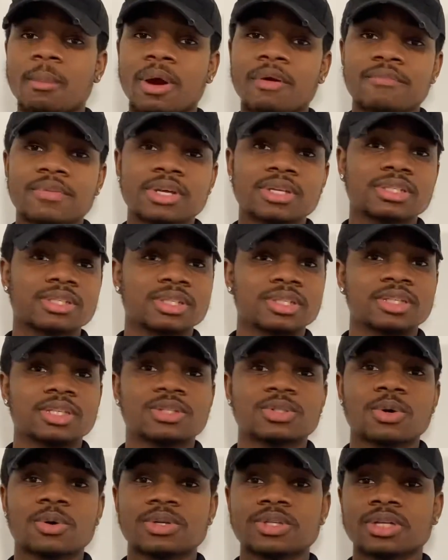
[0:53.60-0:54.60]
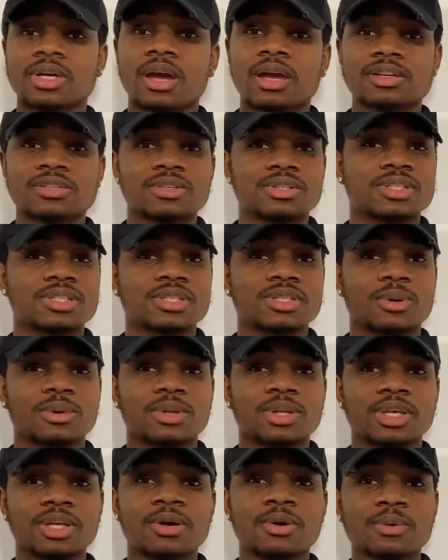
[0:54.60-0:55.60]
recently told you guys not to sell
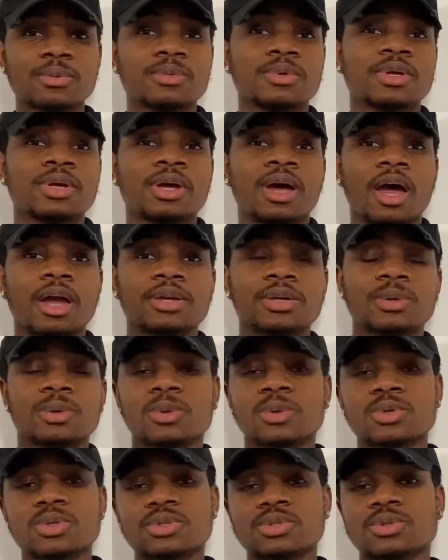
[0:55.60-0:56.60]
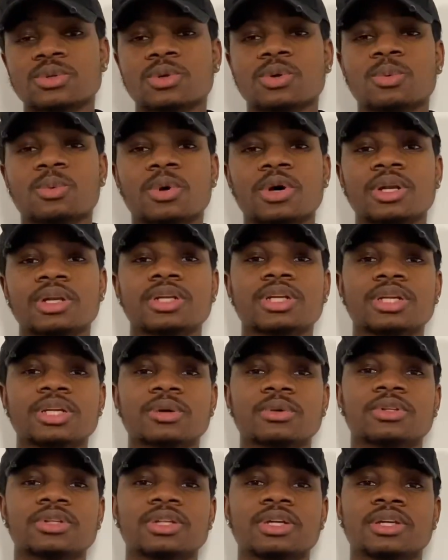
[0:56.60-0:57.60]
Nio, and you all saw what
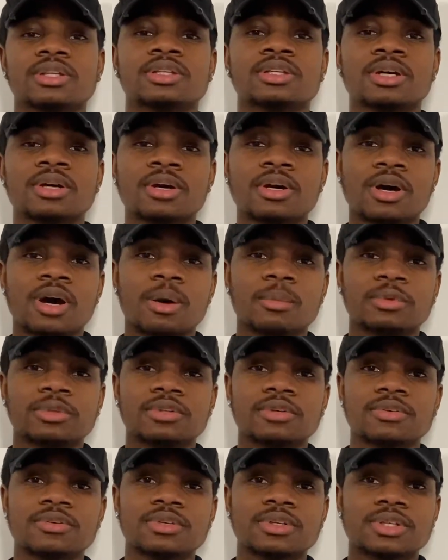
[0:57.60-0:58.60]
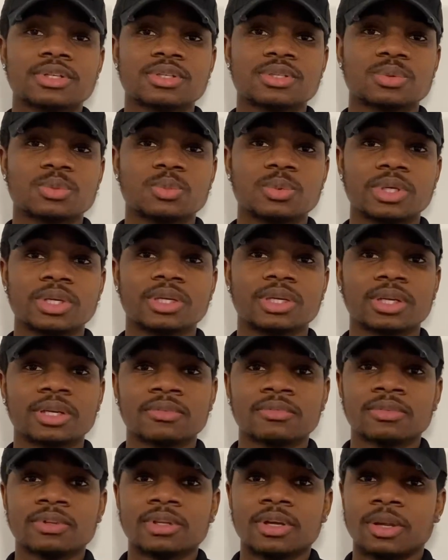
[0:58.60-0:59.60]
Nio did um, during this week.
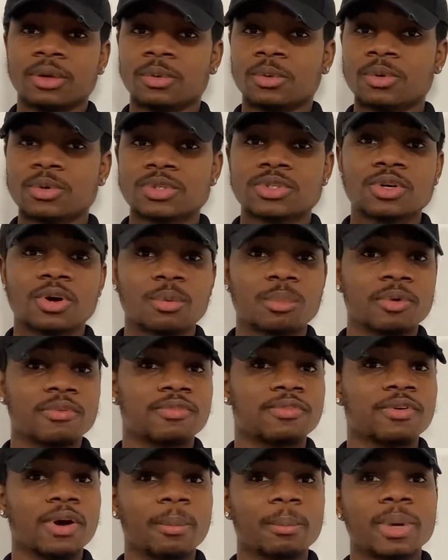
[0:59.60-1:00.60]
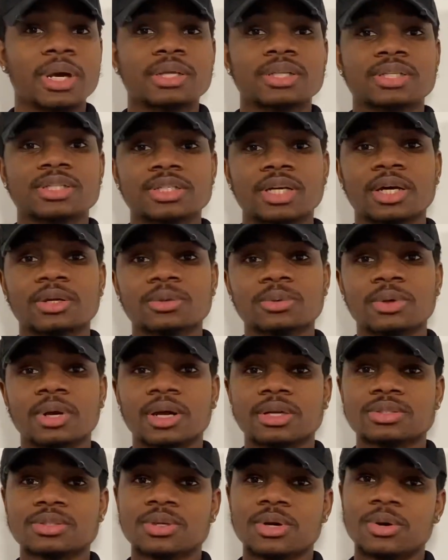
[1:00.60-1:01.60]
And also, before I made this channel, I
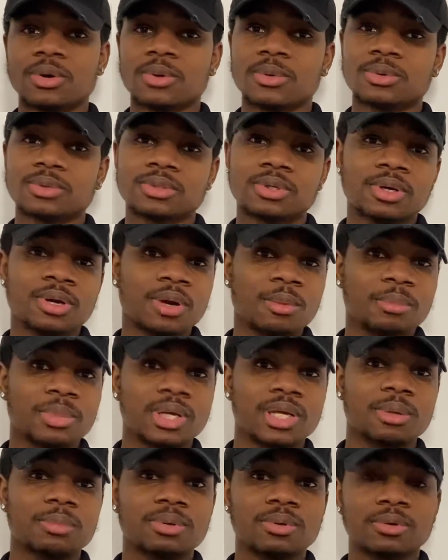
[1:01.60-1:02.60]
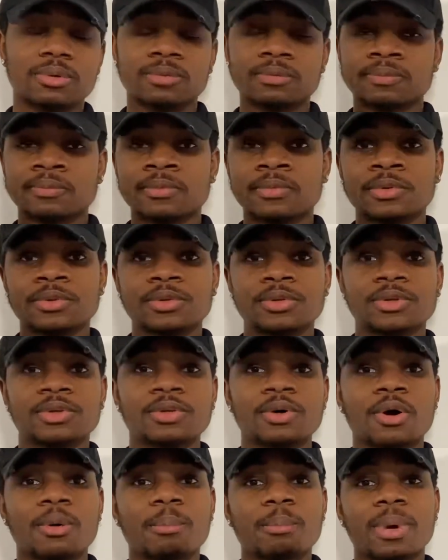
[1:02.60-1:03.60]
told people do
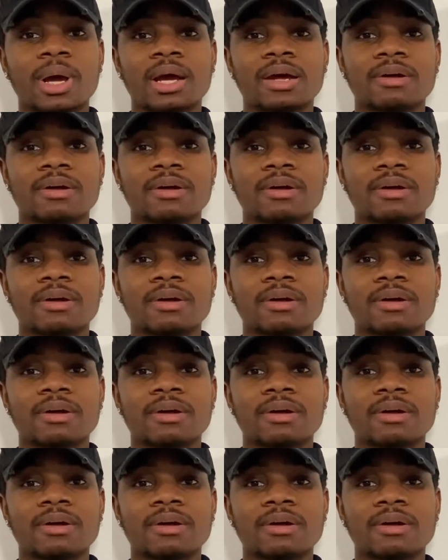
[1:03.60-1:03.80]
not buy